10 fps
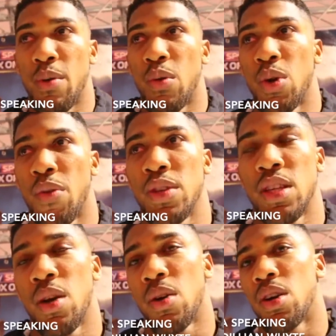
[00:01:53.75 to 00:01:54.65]
been ruled off as
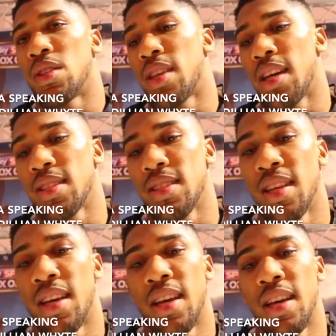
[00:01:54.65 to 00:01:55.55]
a no contest.
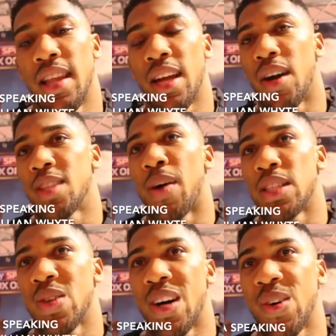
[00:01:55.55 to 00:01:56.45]
They got us
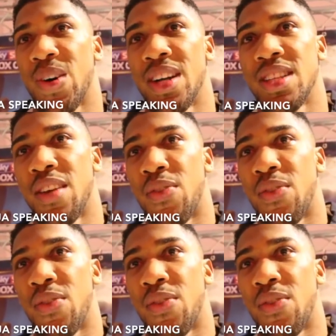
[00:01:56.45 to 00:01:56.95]
back to our corners and